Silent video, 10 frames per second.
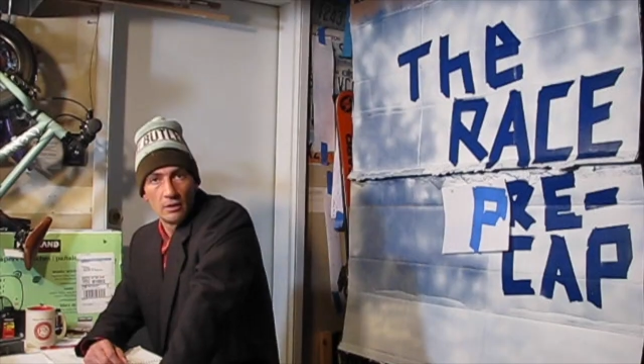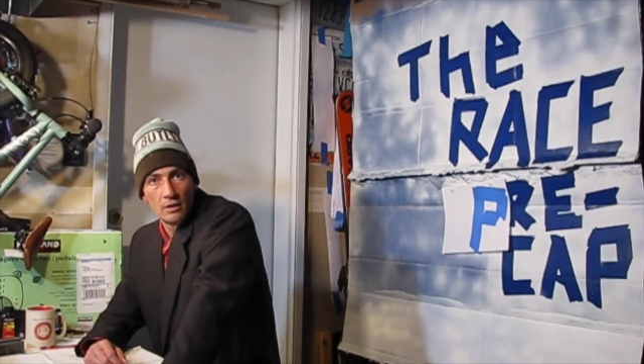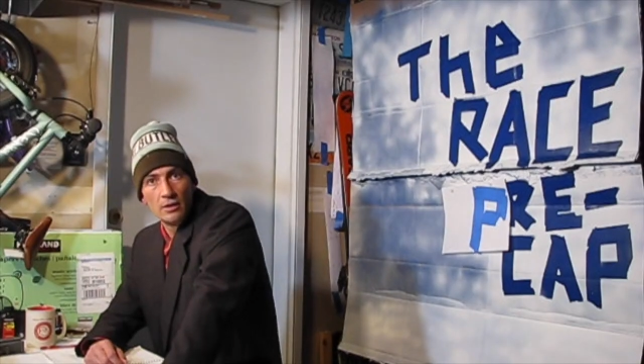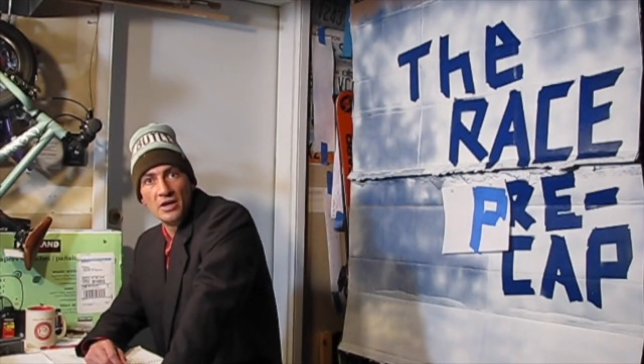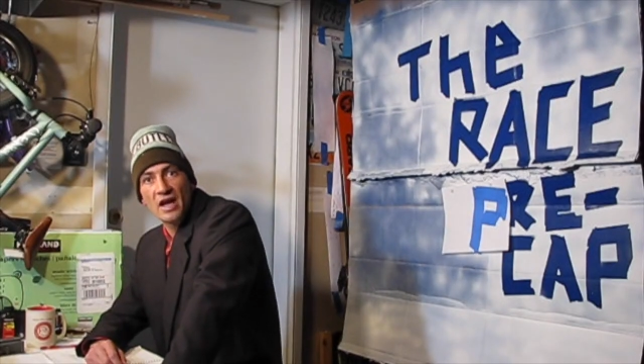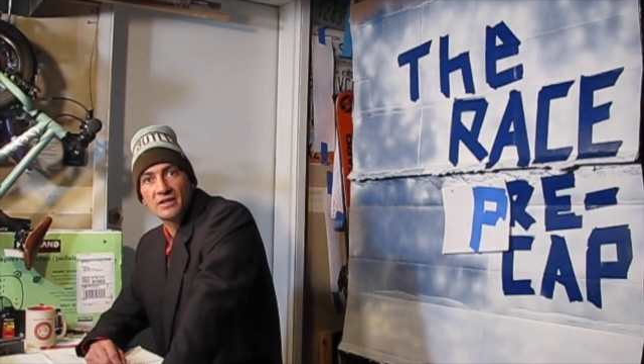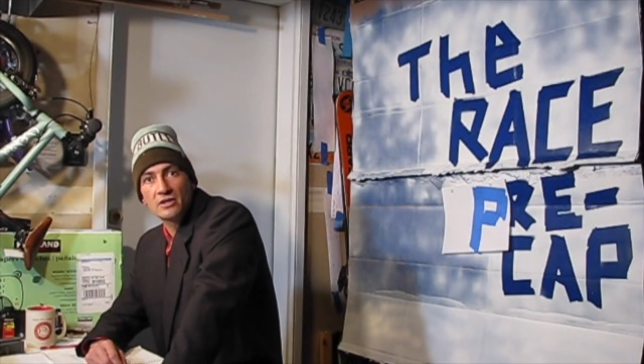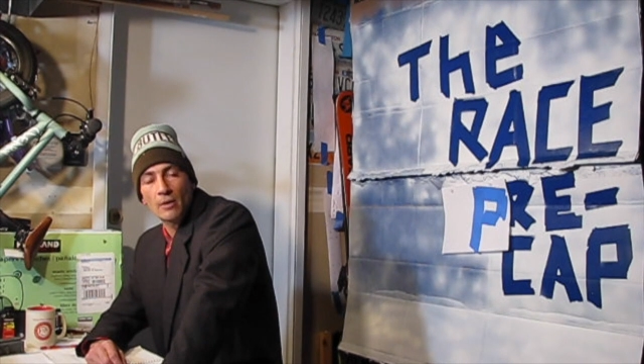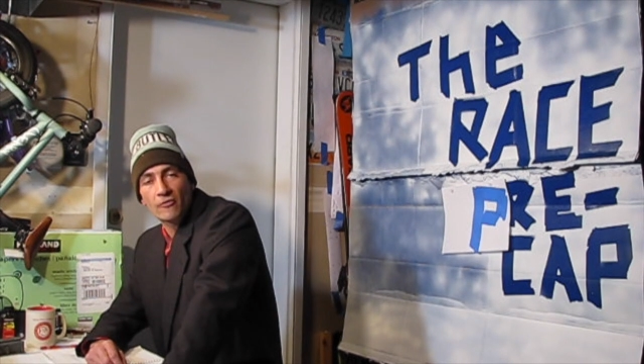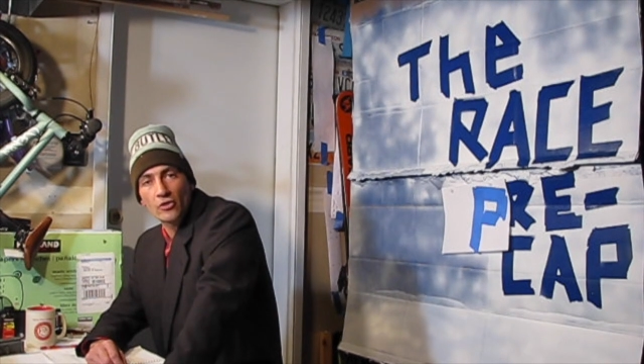Next
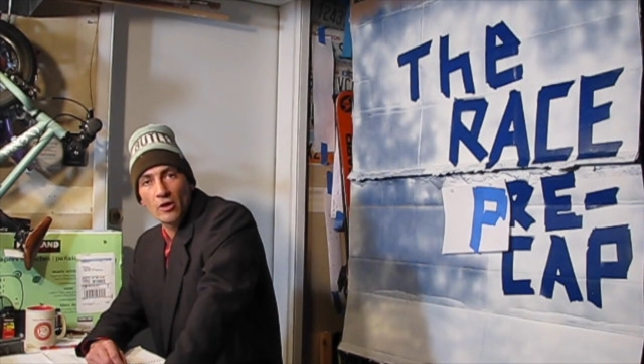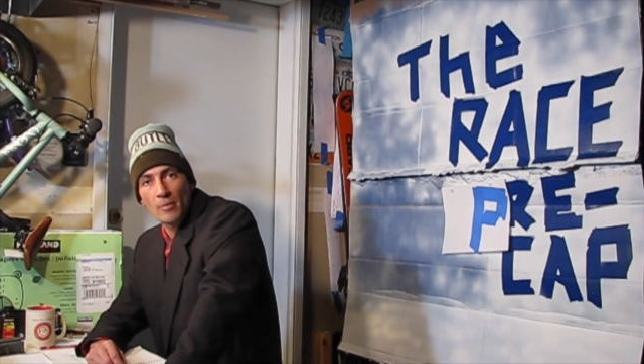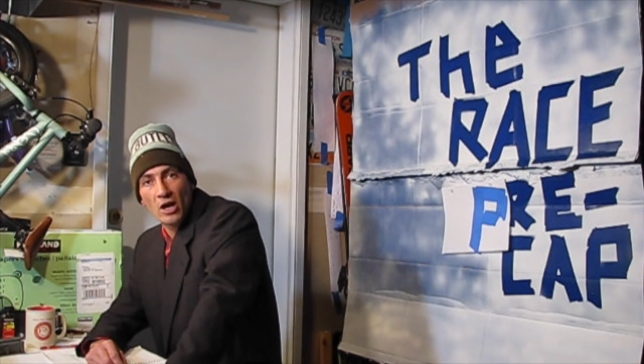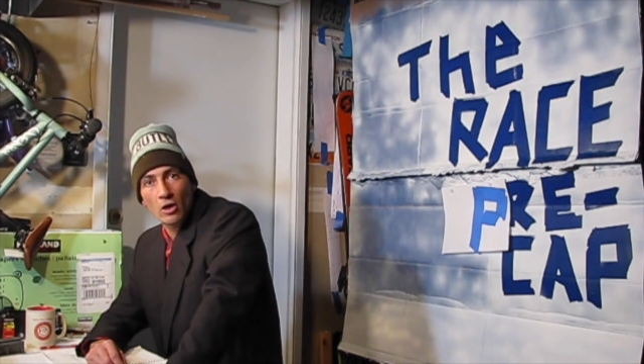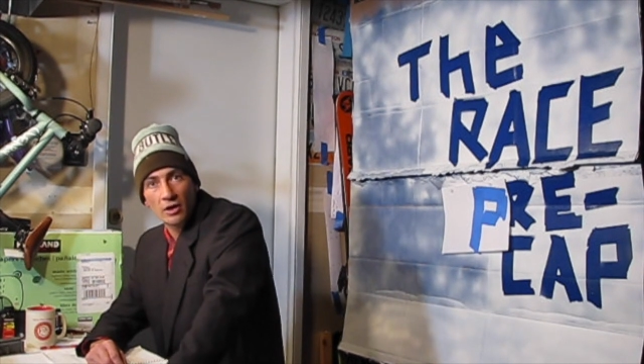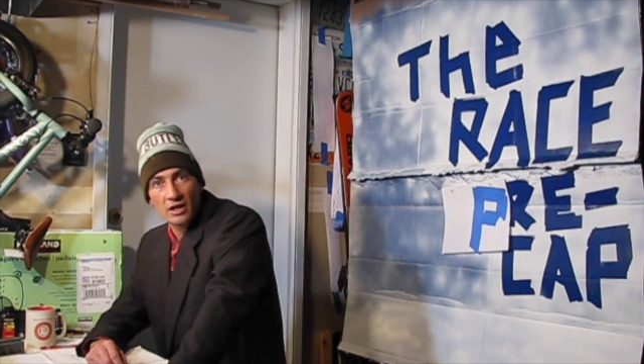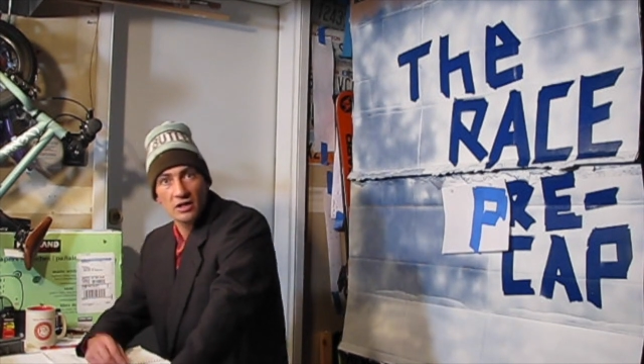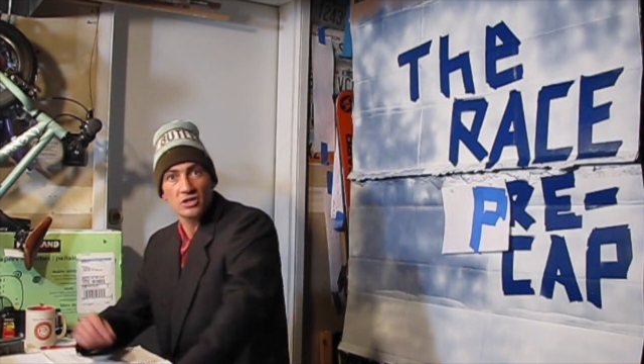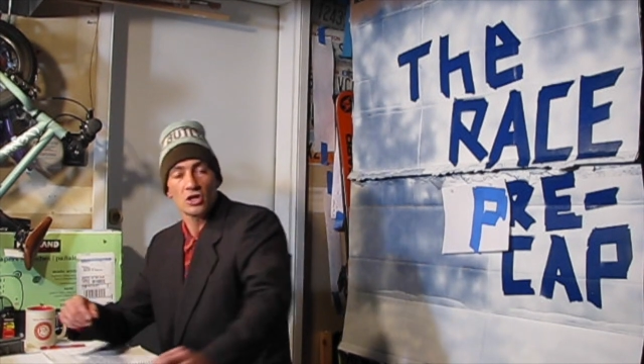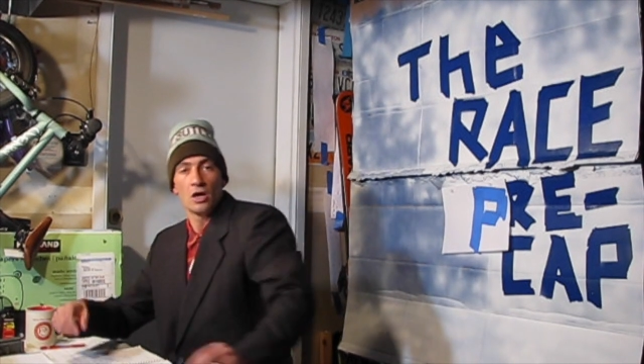up for the
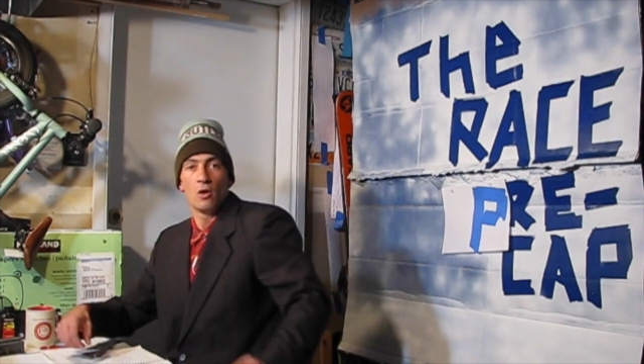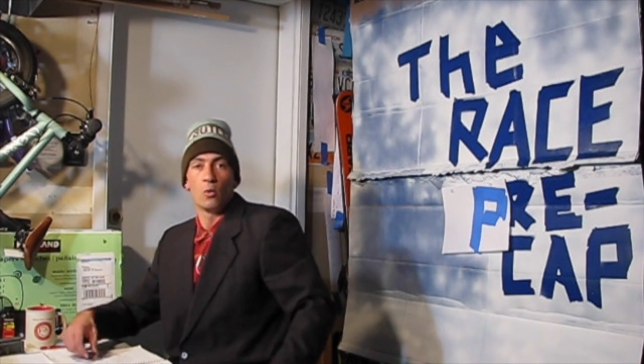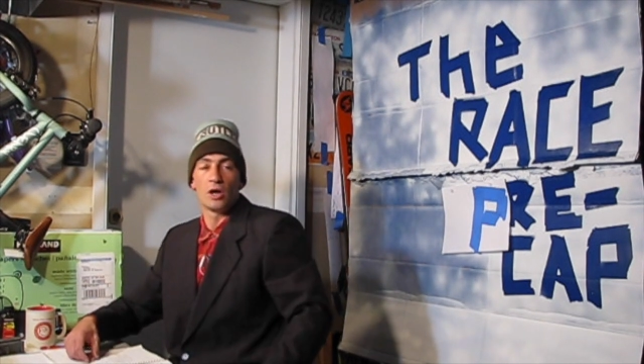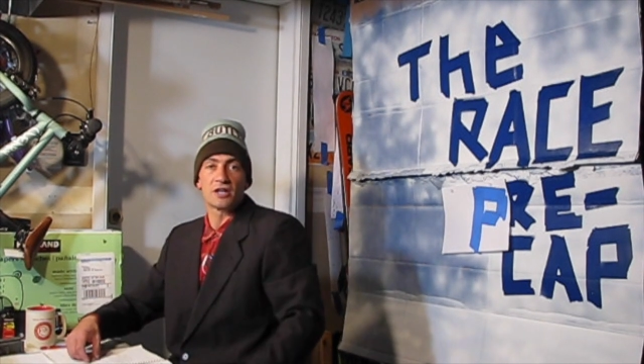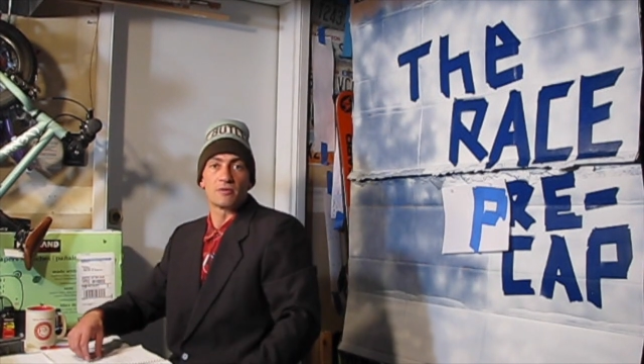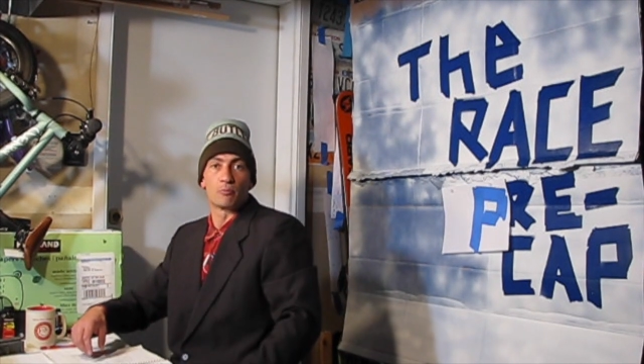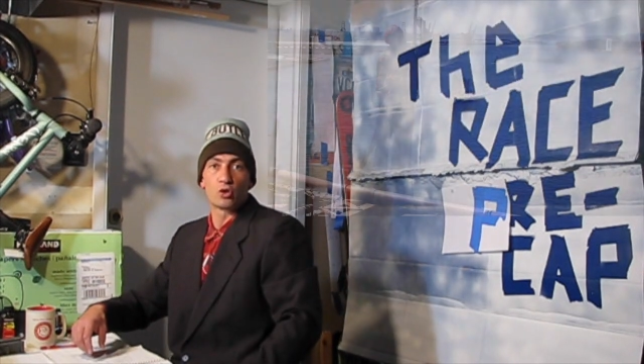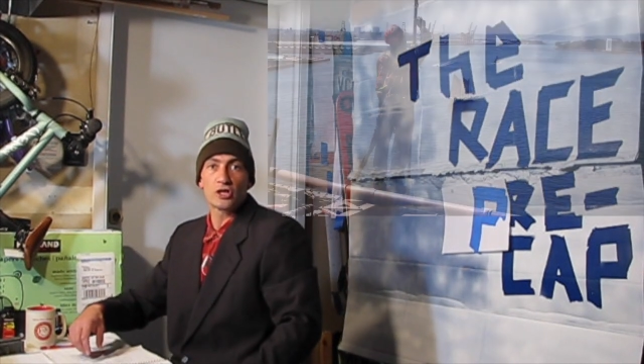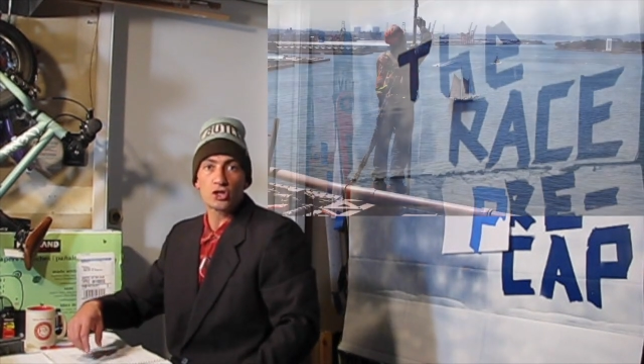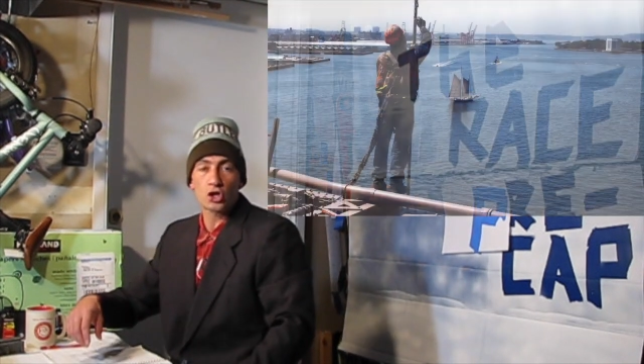Americans was
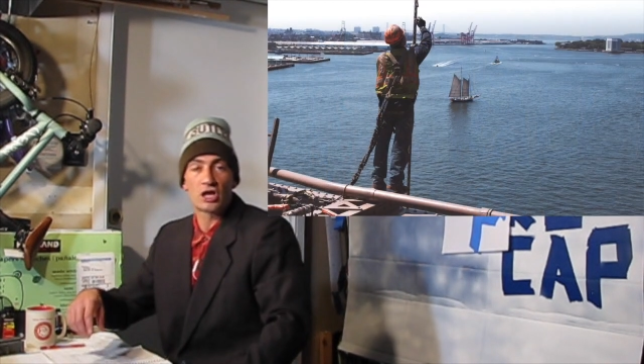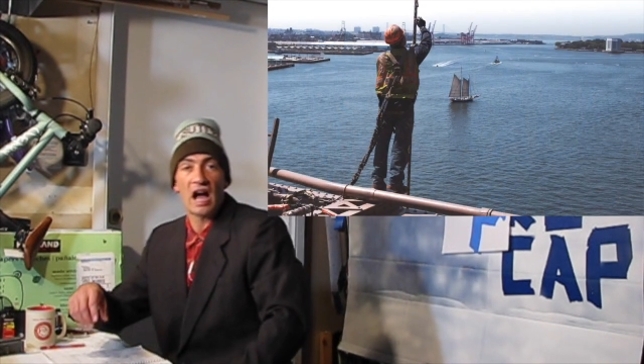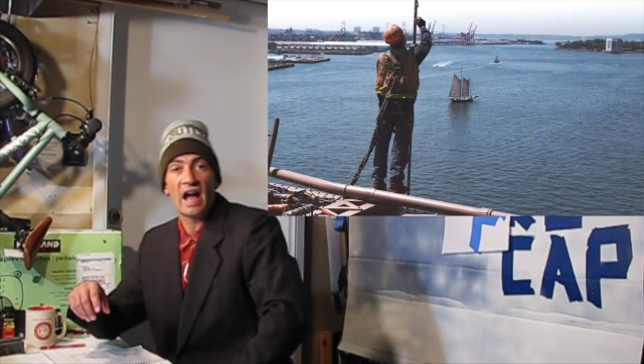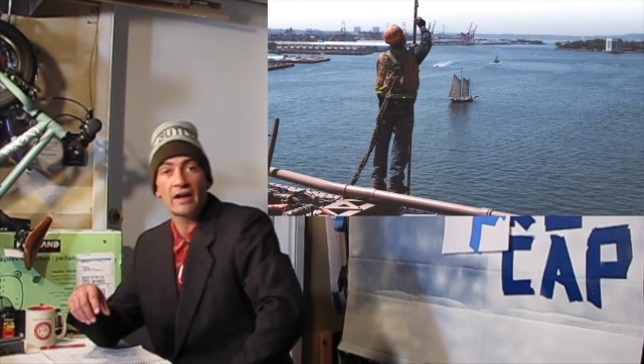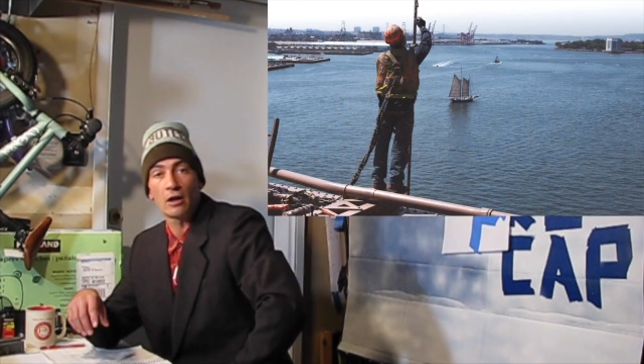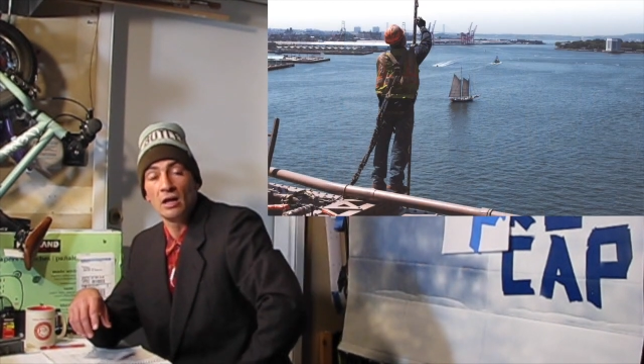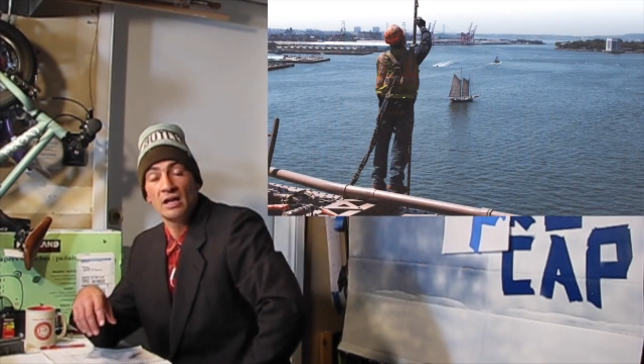Bridger Guile.